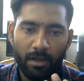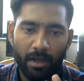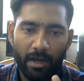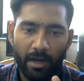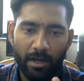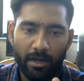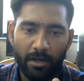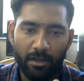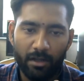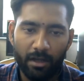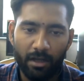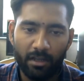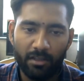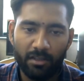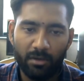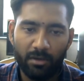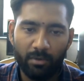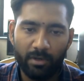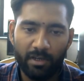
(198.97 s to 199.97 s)
And
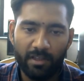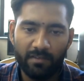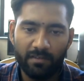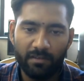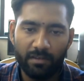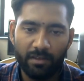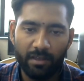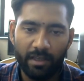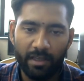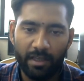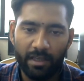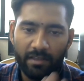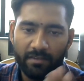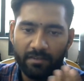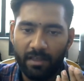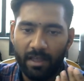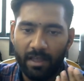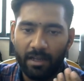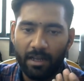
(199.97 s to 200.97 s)
another one is,
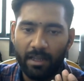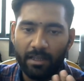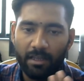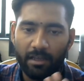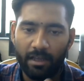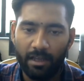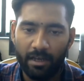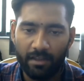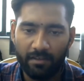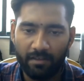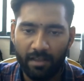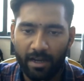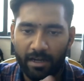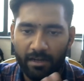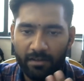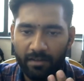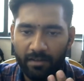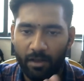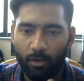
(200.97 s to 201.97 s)
is like an
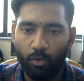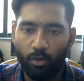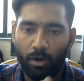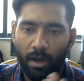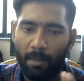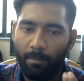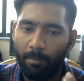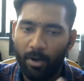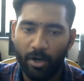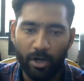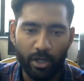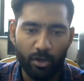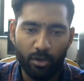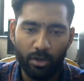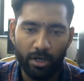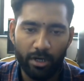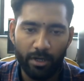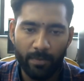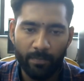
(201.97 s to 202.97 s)
NSAID overlap
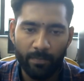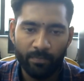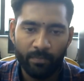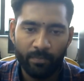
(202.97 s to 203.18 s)
particularly.